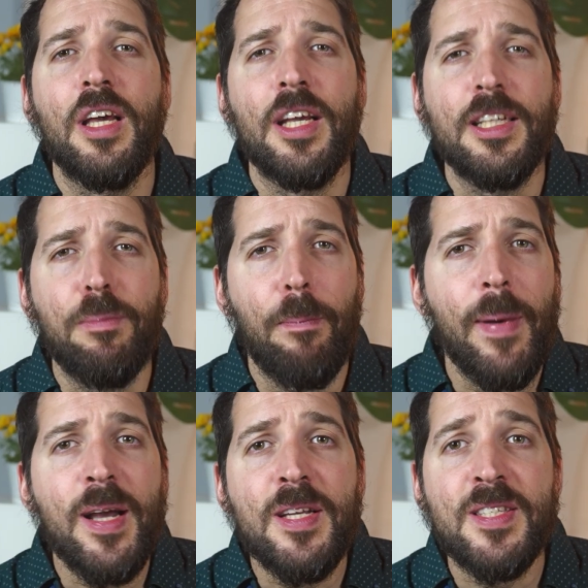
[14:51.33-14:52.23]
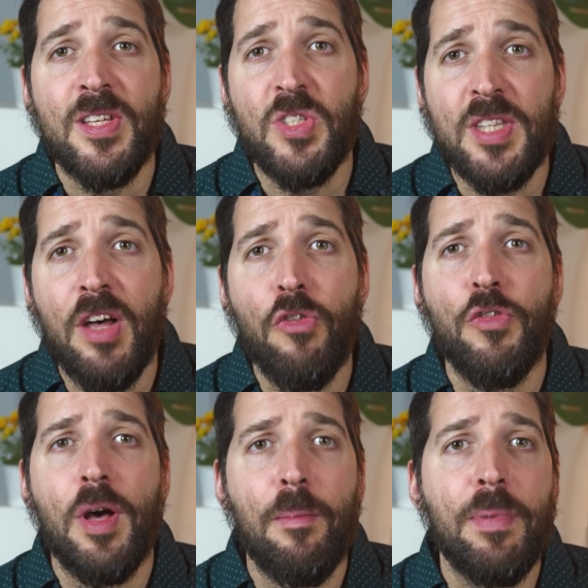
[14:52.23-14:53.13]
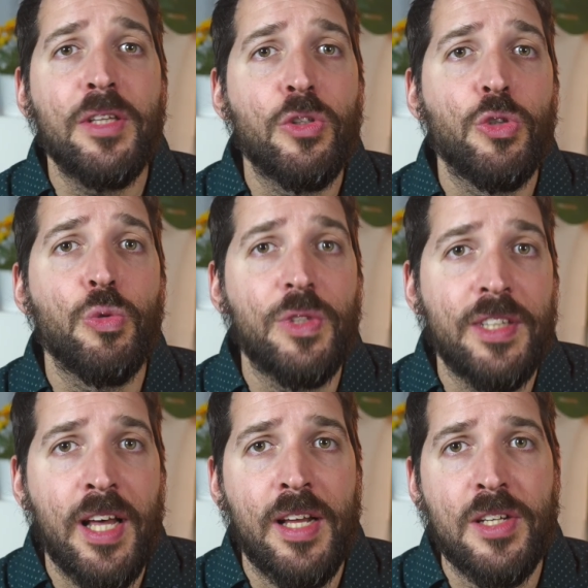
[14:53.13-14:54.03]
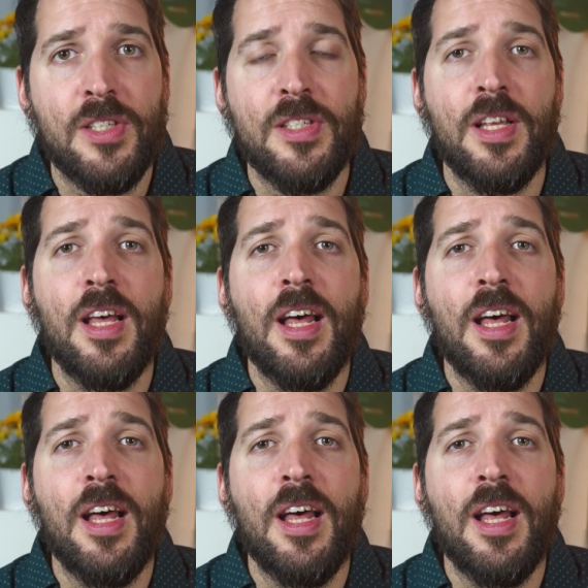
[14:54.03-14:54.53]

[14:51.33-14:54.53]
It packs stuff a bit too dense,